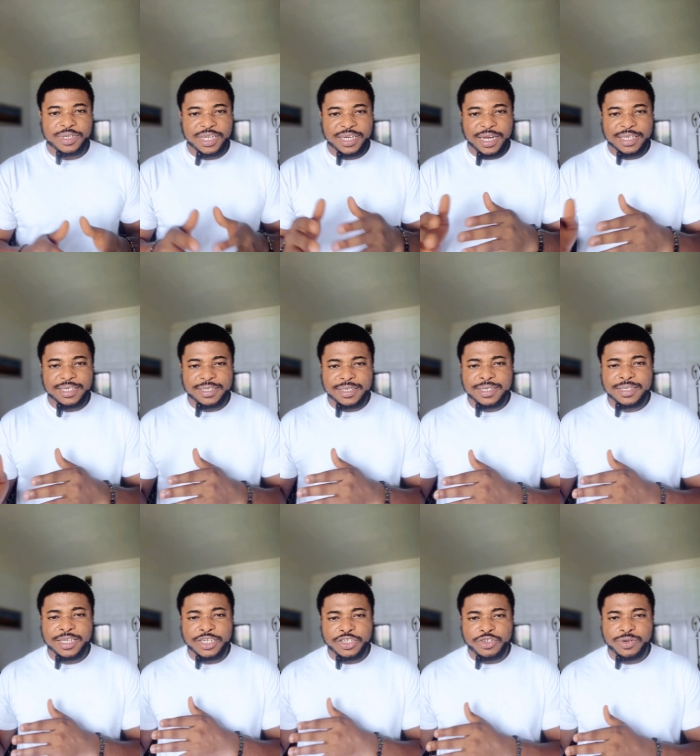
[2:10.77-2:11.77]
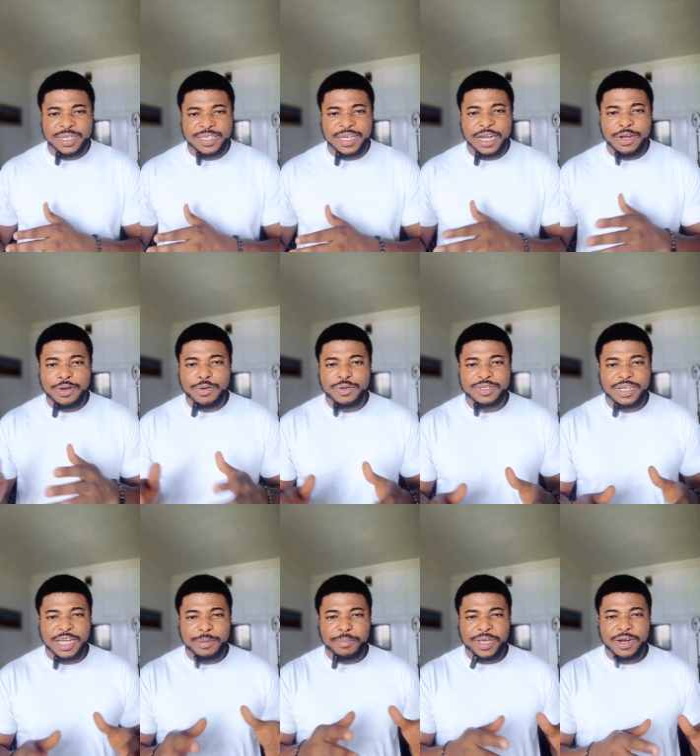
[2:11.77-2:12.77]
the narcissistic trait that looks
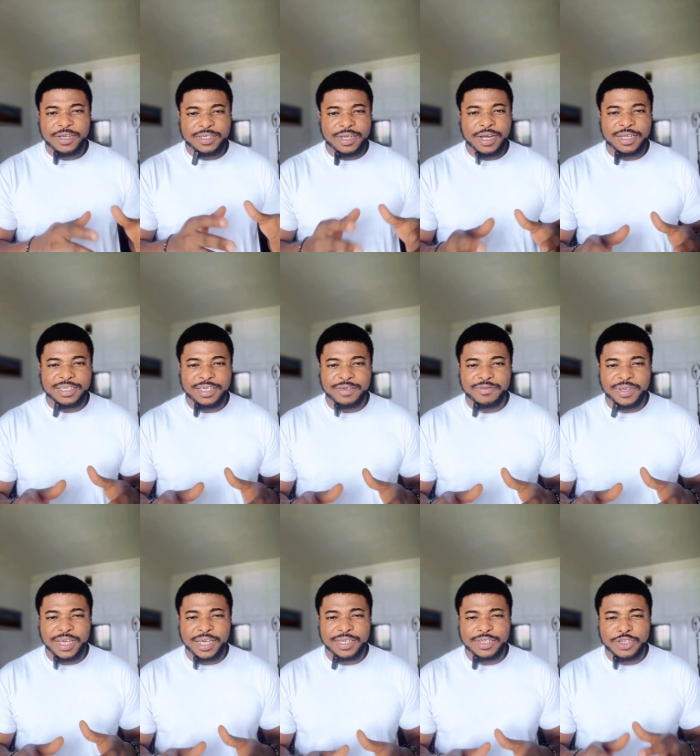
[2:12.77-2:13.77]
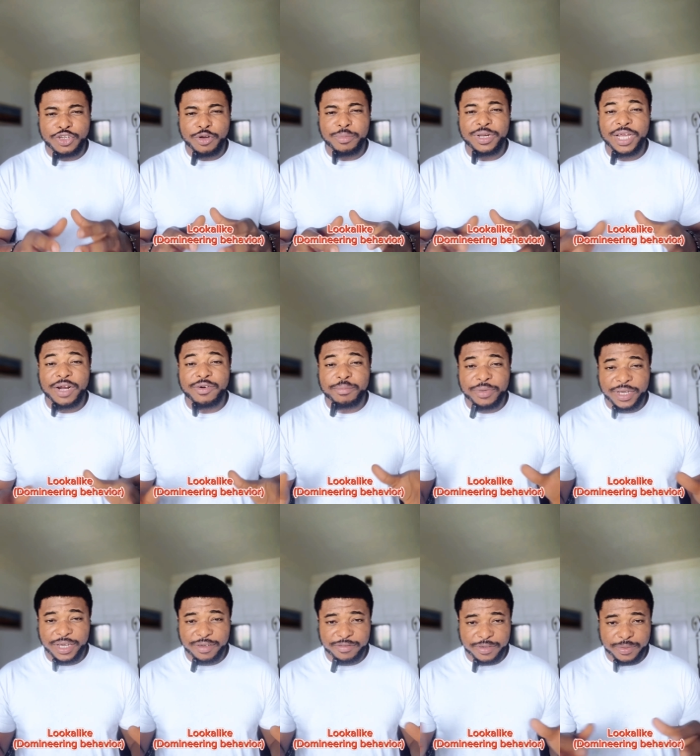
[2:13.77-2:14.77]
like being assertive is domineering
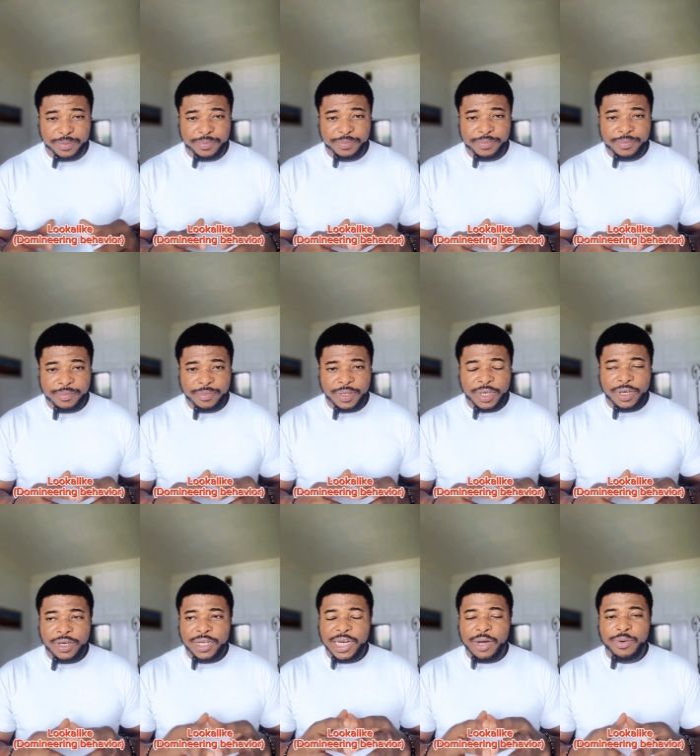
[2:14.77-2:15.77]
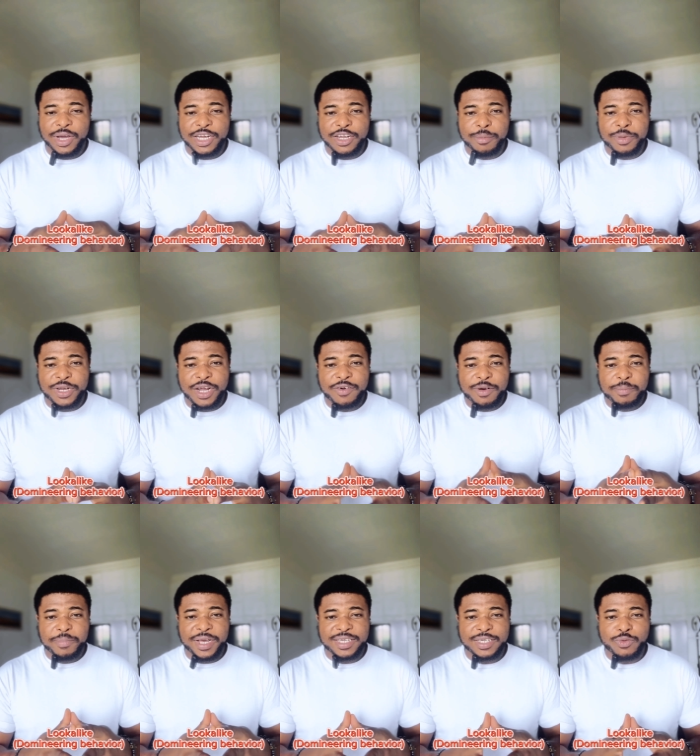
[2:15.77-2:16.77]
behavior. Now, a domineering
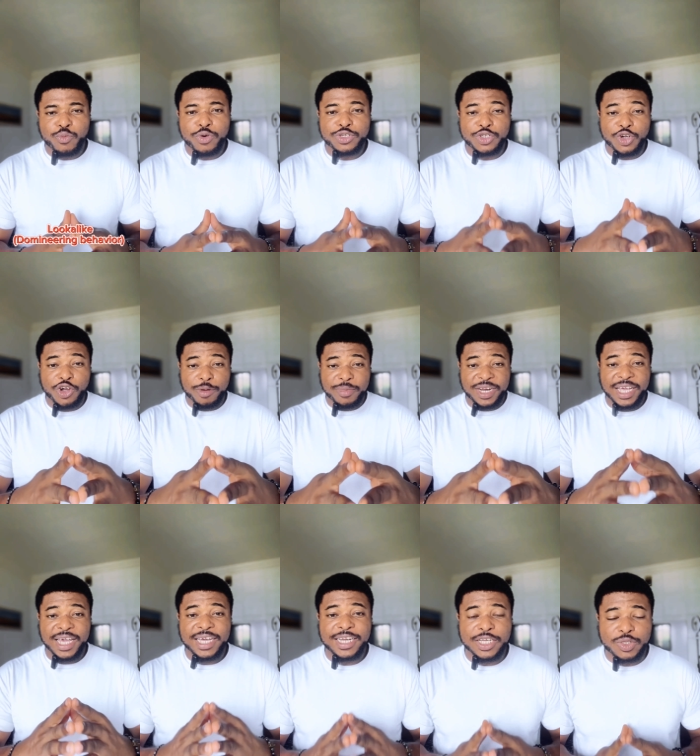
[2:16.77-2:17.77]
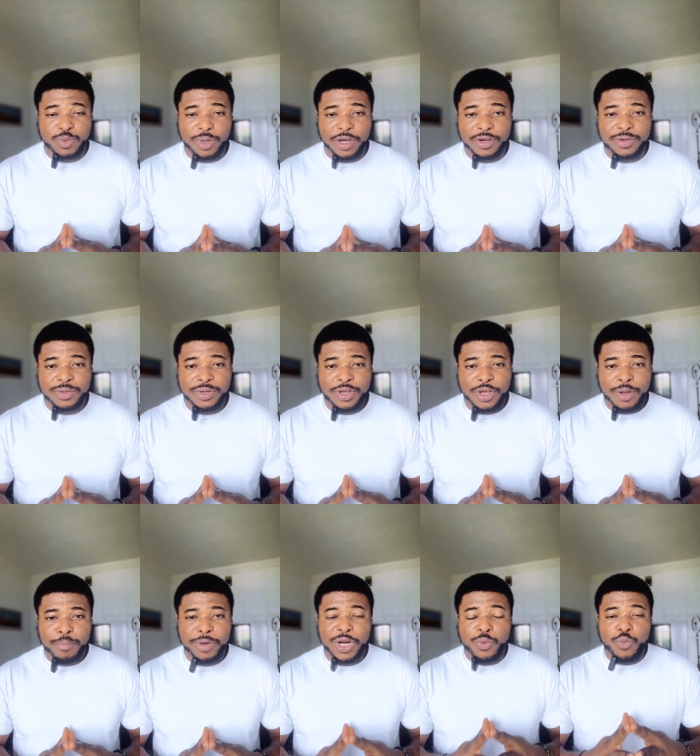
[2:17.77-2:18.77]
person wants to communicate as well,
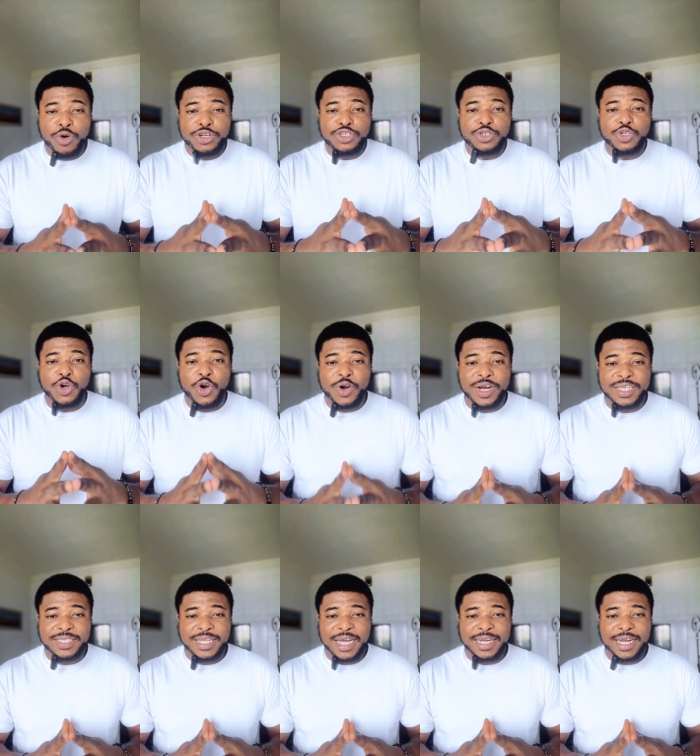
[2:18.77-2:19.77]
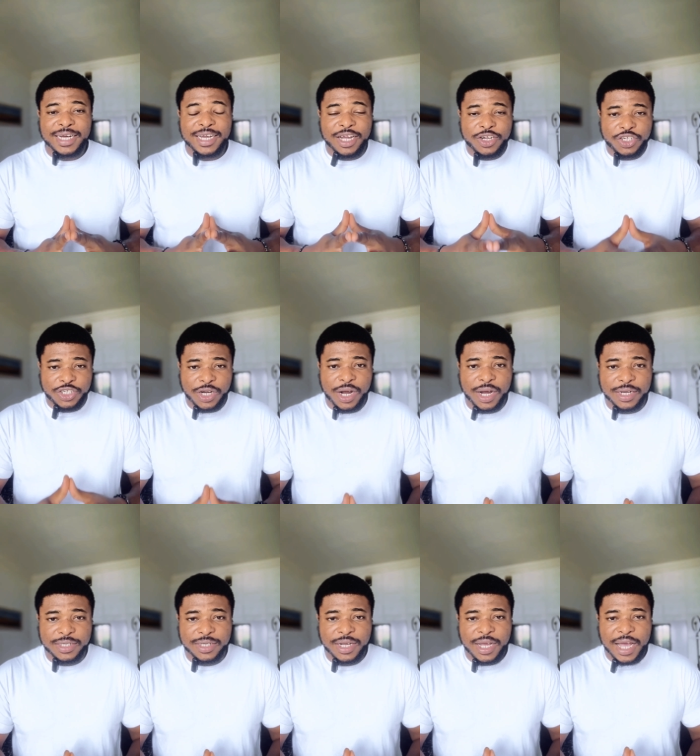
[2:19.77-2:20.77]
but they want you to understand that they're in
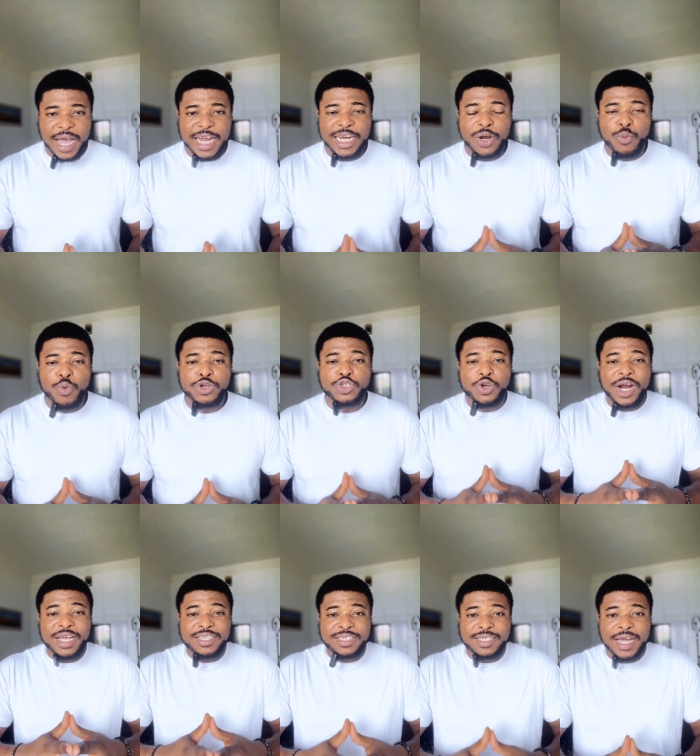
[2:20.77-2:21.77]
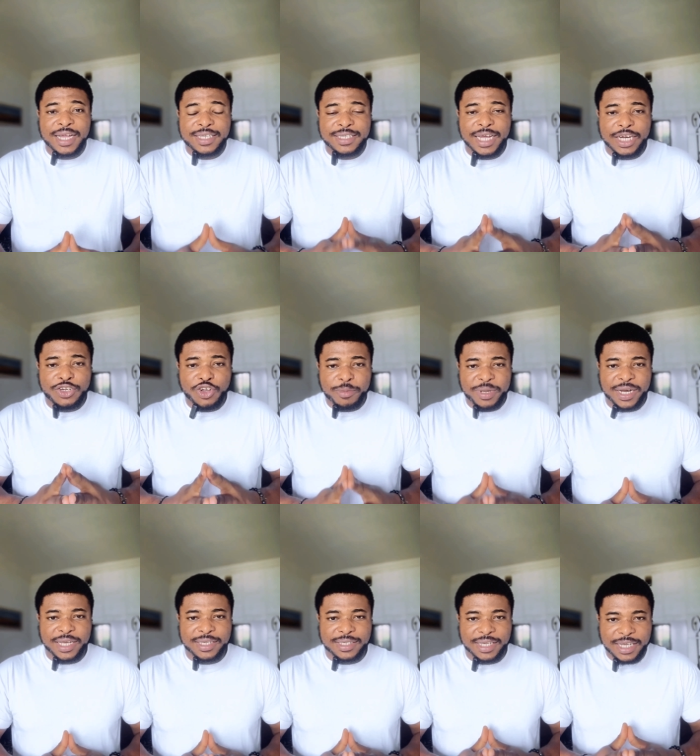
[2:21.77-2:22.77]
charge and they want to assert that
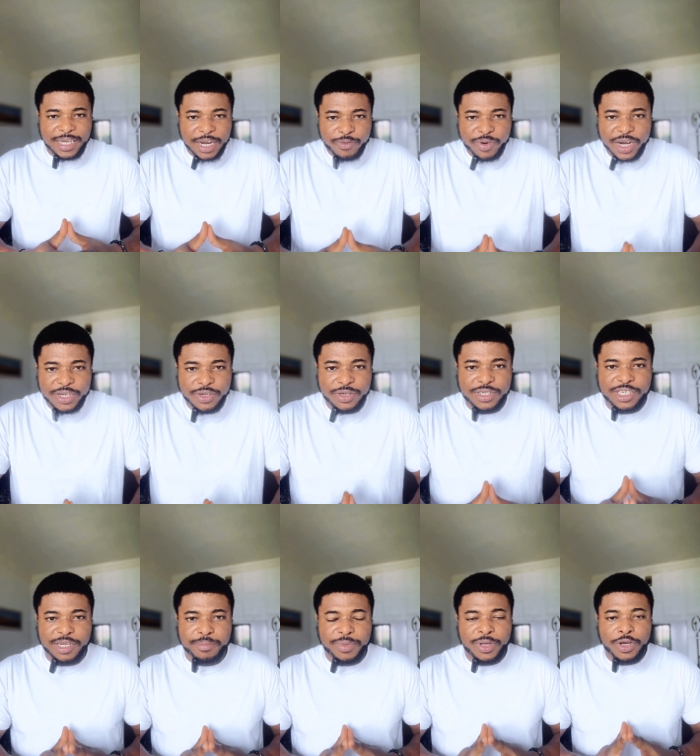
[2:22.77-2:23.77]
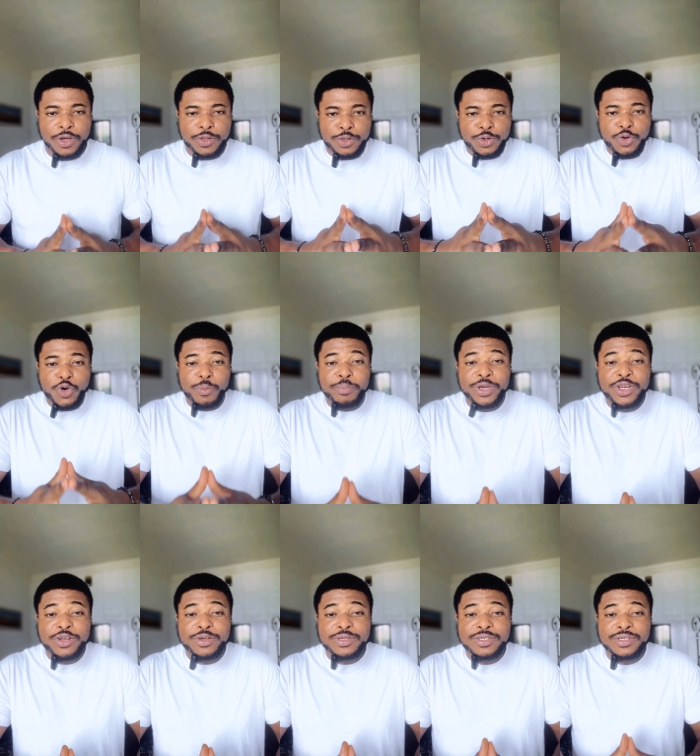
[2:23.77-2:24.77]
dominance in their relationship through
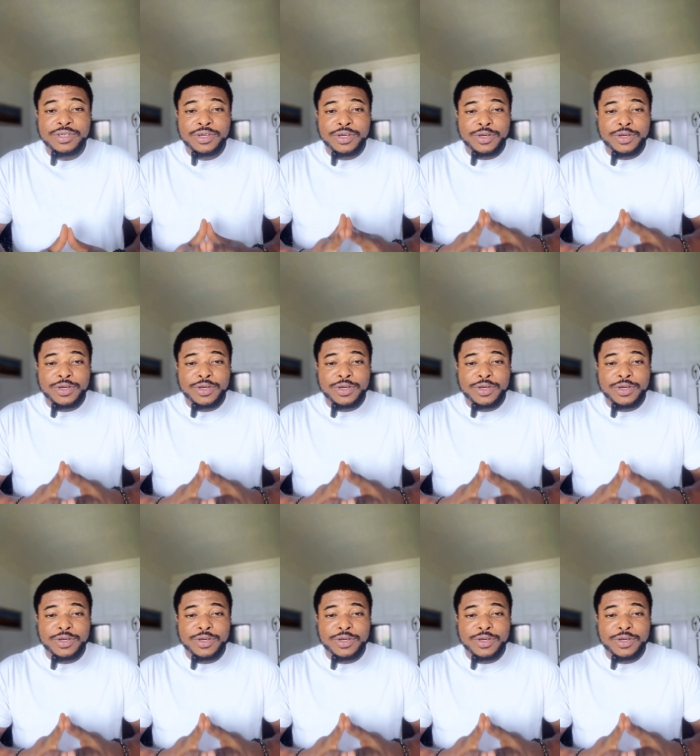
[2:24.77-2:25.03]
opinions,